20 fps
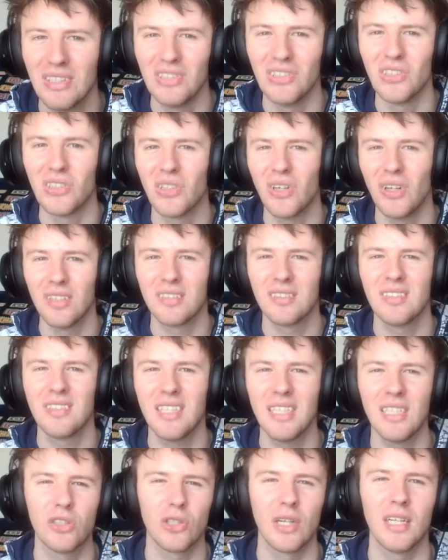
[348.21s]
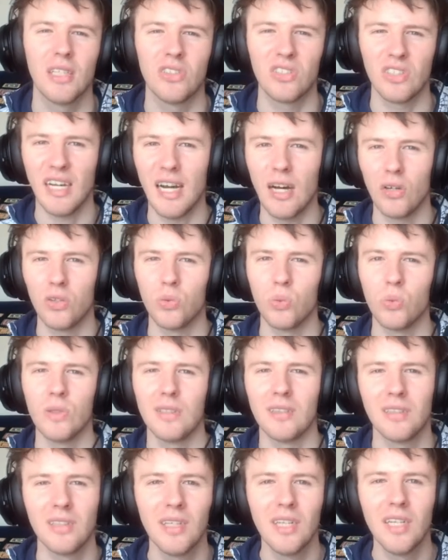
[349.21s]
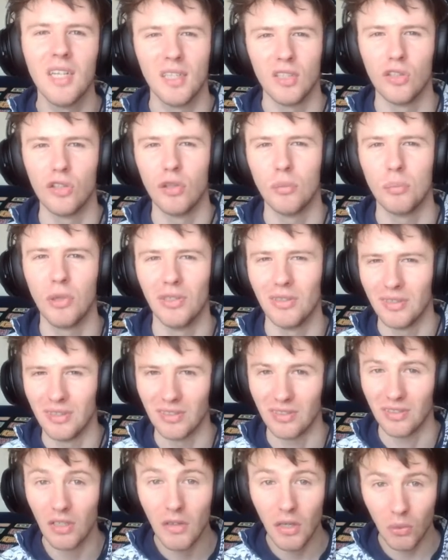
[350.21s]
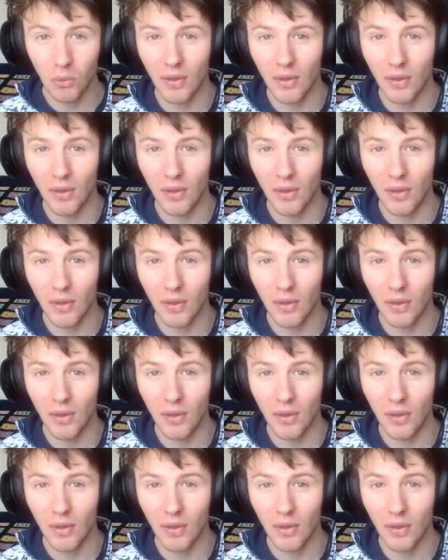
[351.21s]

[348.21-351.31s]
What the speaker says: Is you're constantly trying to outwit your opponent.